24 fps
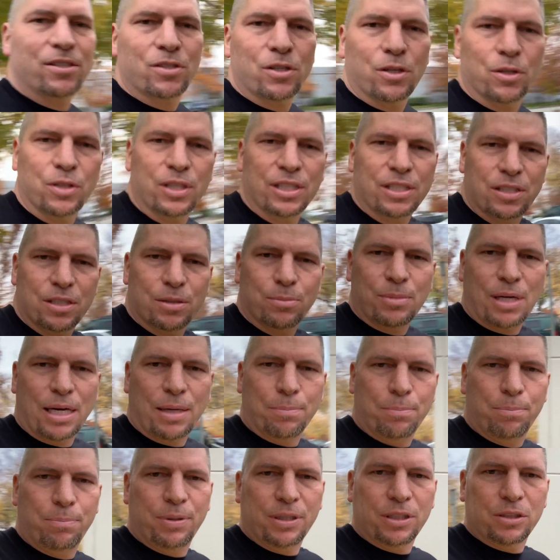So this is my
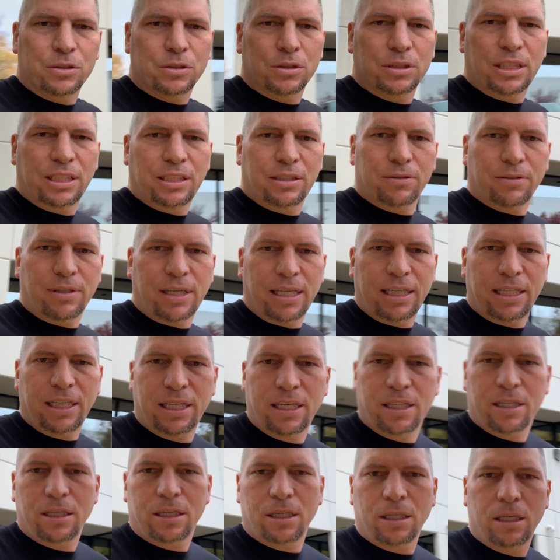building right
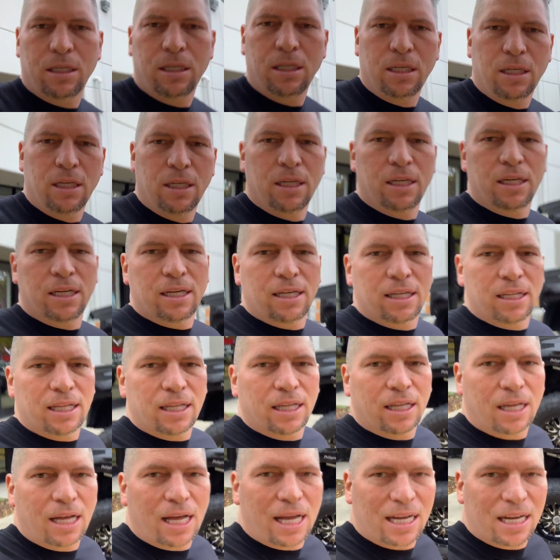here.
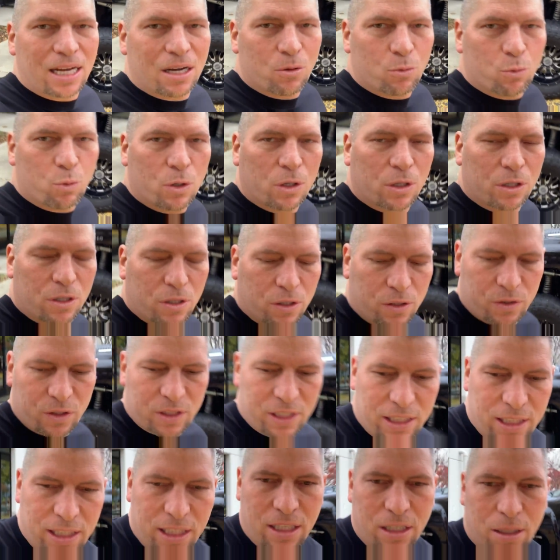I got workers
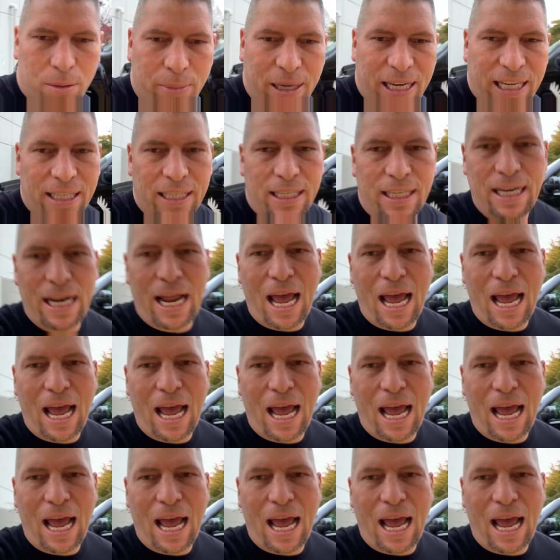in there making it